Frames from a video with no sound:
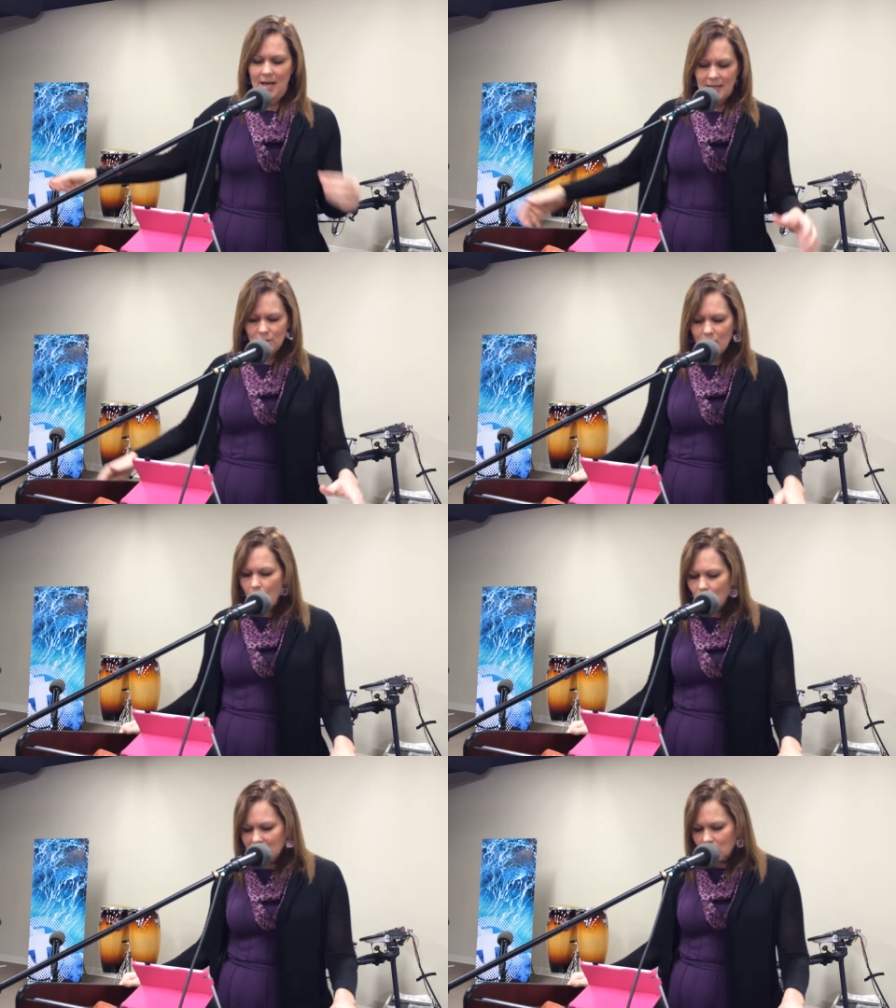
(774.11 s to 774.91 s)
So it
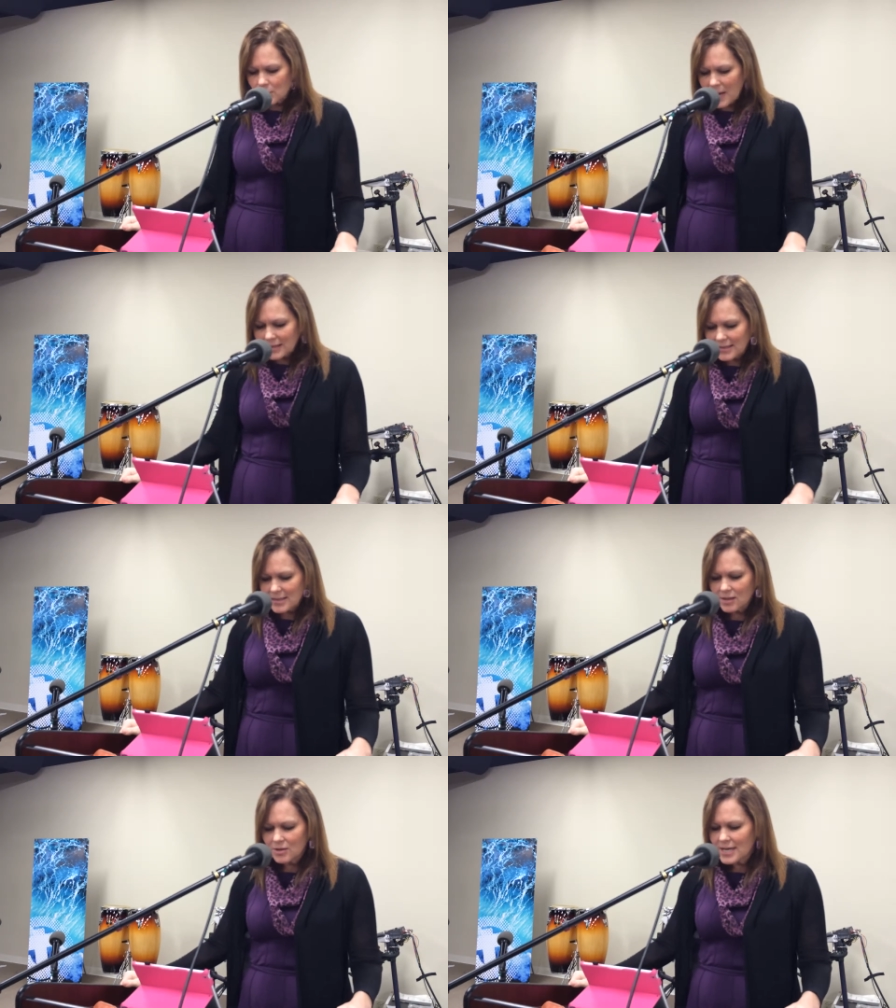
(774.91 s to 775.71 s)
always goes back to
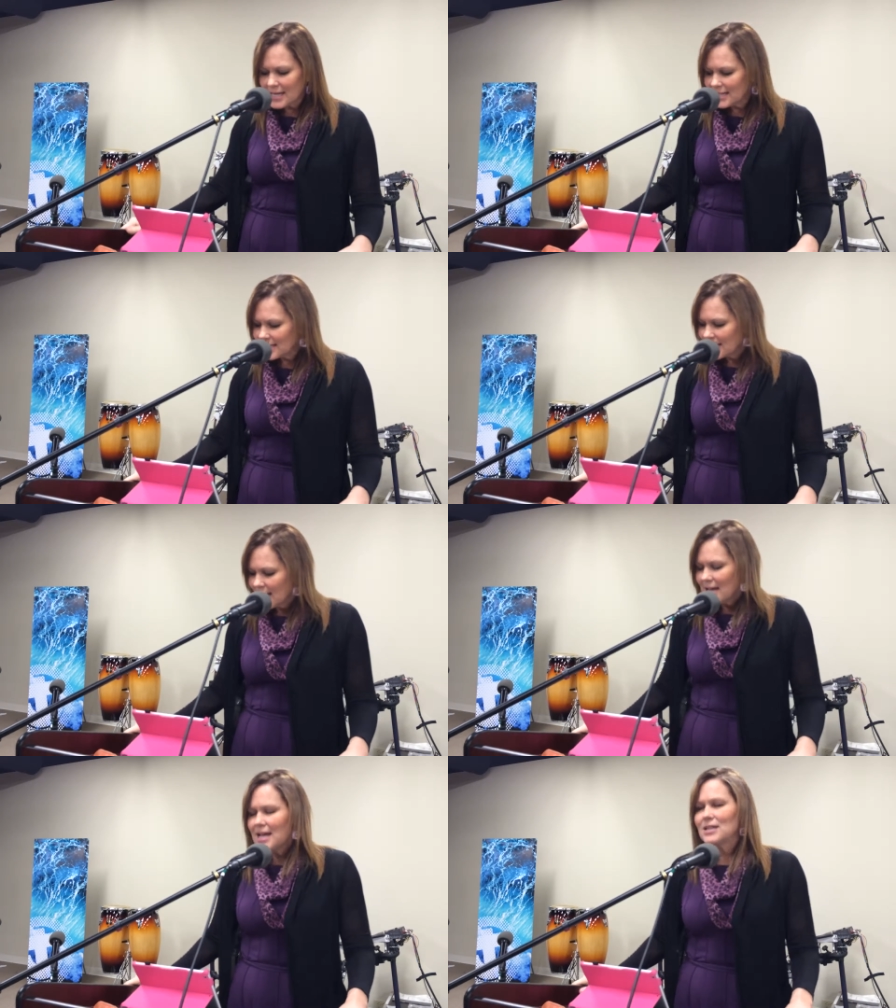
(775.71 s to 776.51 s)
seeing our need. It's
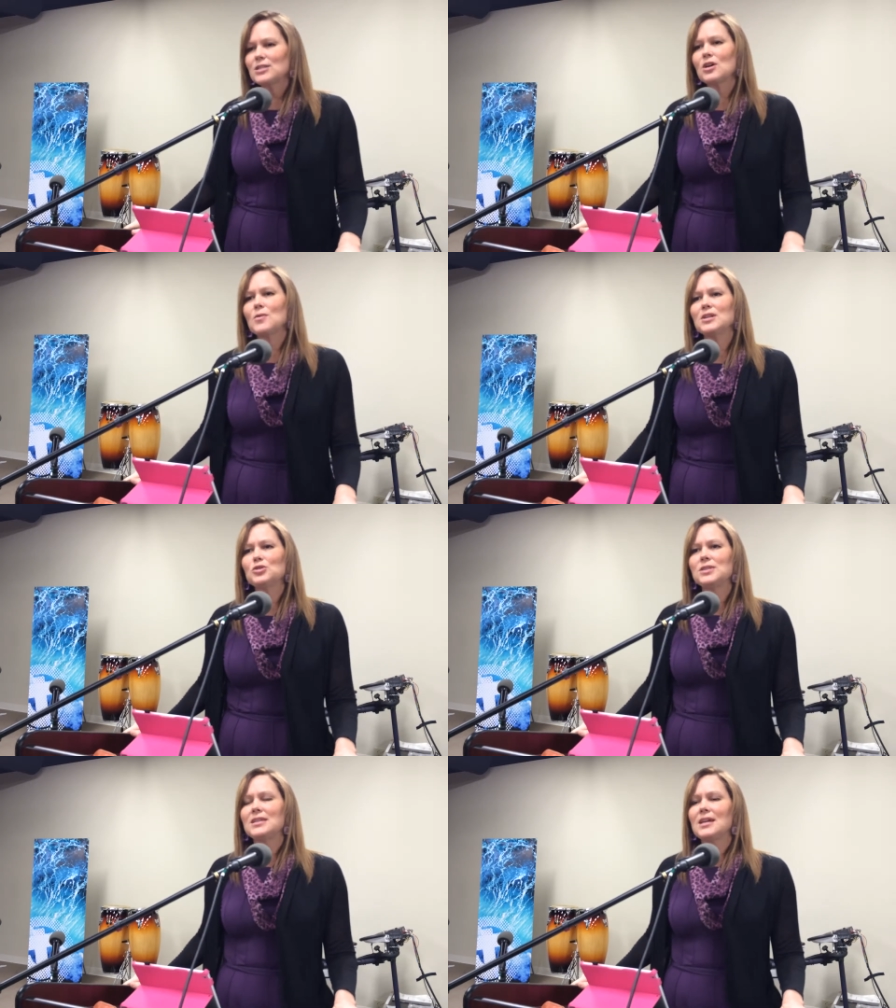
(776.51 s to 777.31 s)
it's so
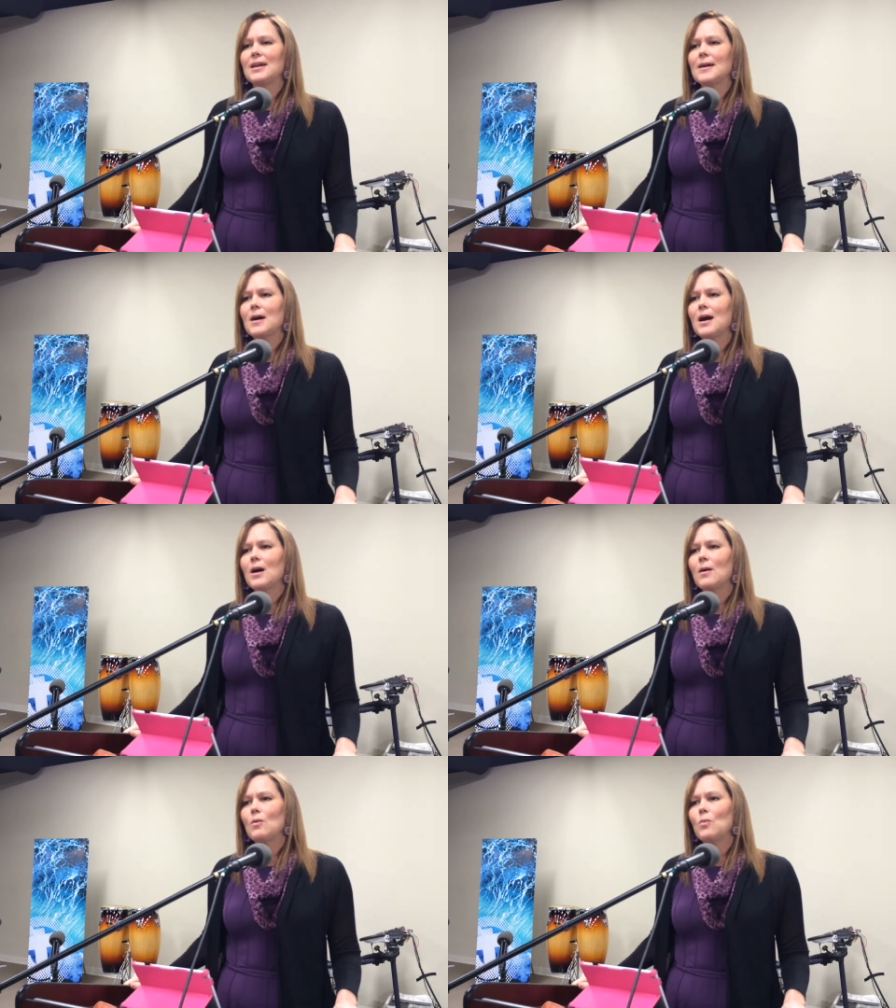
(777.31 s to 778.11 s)
interesting
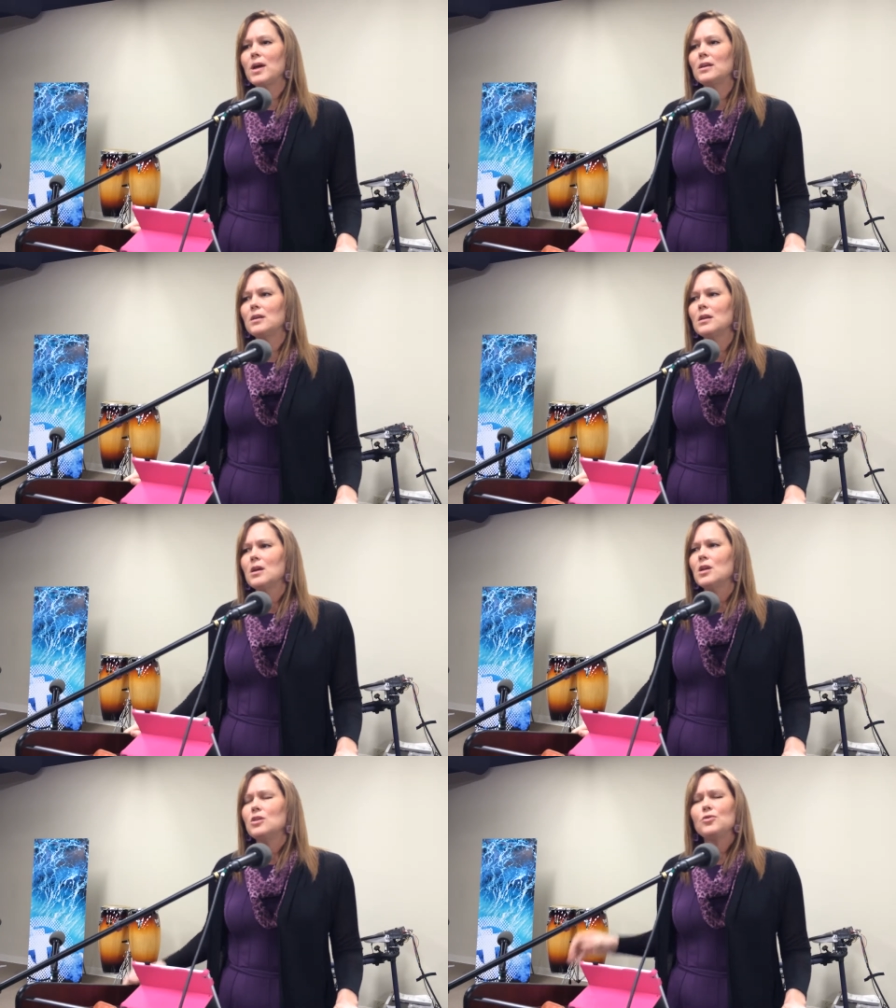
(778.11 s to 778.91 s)
uh, when
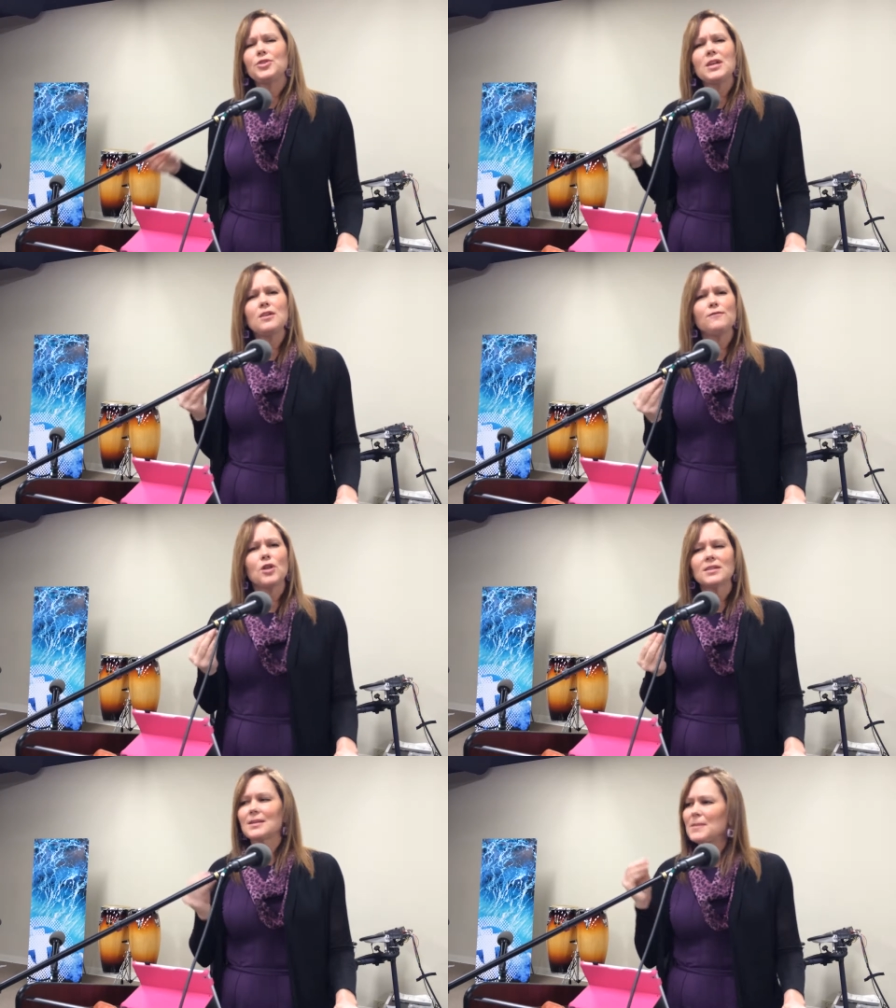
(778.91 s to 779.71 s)
you think you've lost.